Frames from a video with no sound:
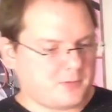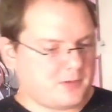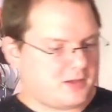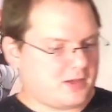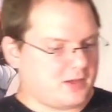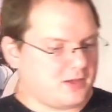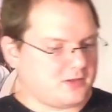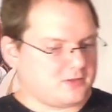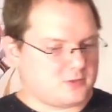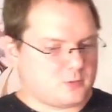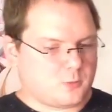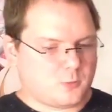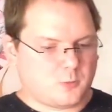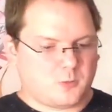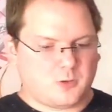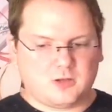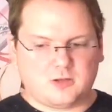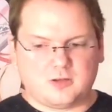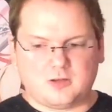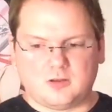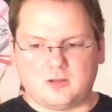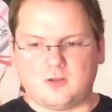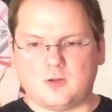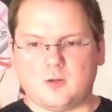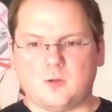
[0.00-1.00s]
It's going
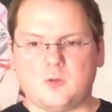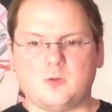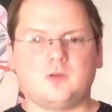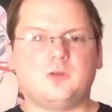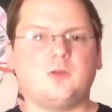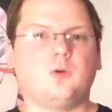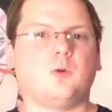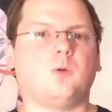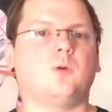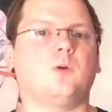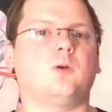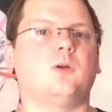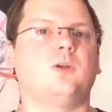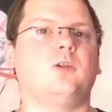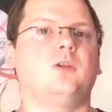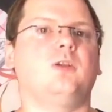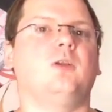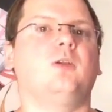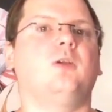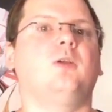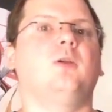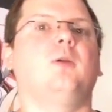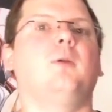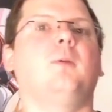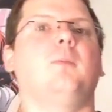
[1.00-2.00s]
to go toward
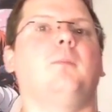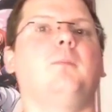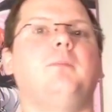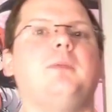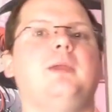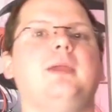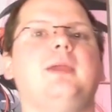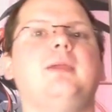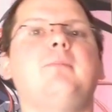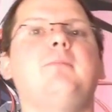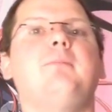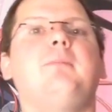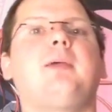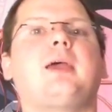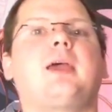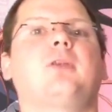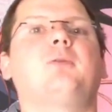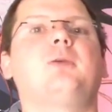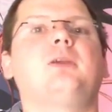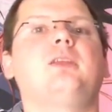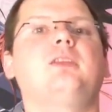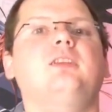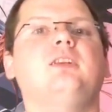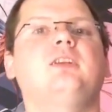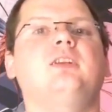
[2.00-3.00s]
me
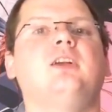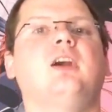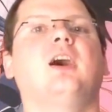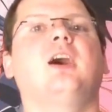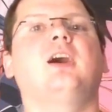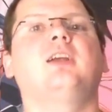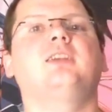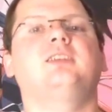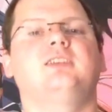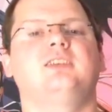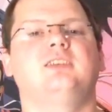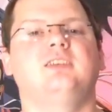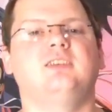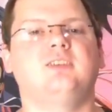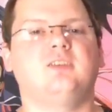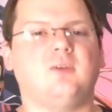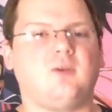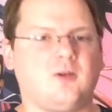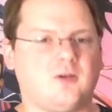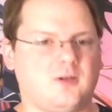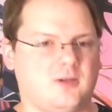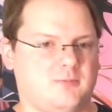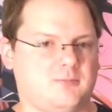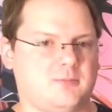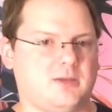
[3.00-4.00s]
bettering the content
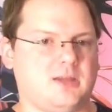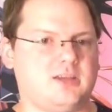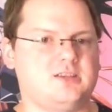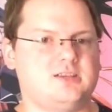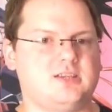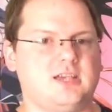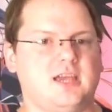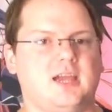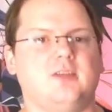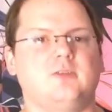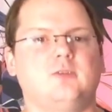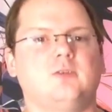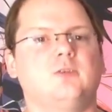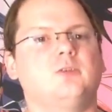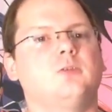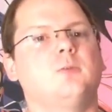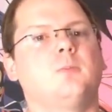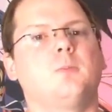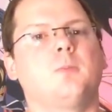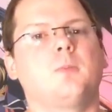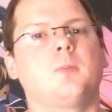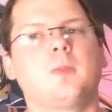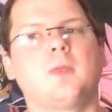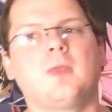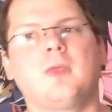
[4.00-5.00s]
on my channel
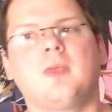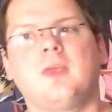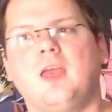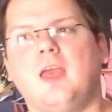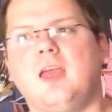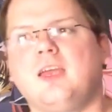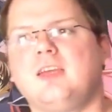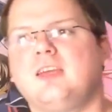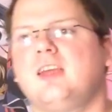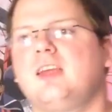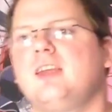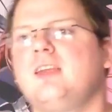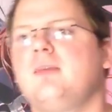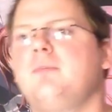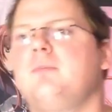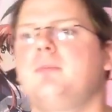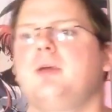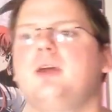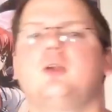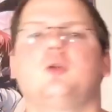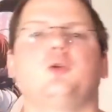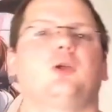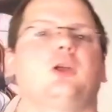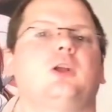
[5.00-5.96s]
and getting better